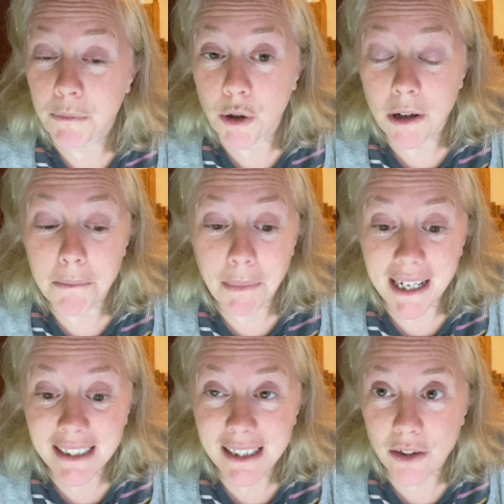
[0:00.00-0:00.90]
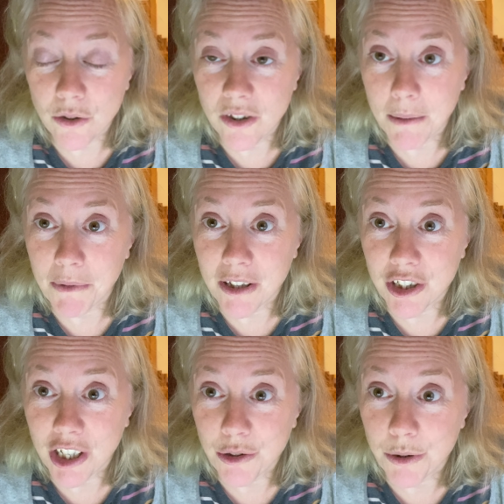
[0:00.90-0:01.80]
you can base this on some of the
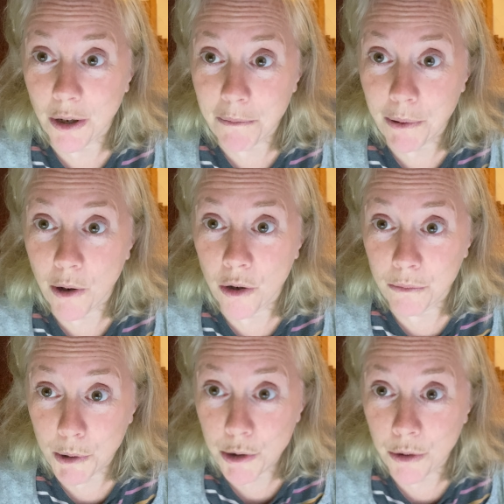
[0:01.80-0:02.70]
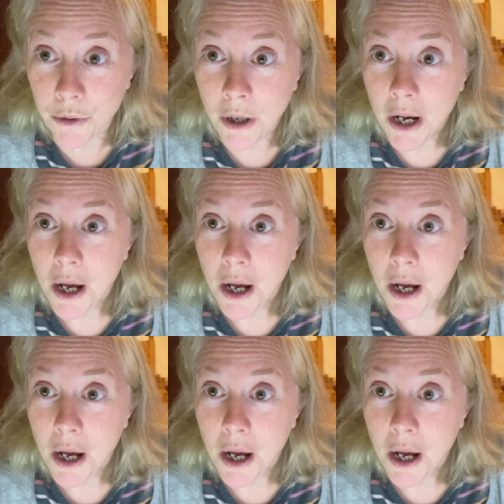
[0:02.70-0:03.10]
schedules I've put on Moodle,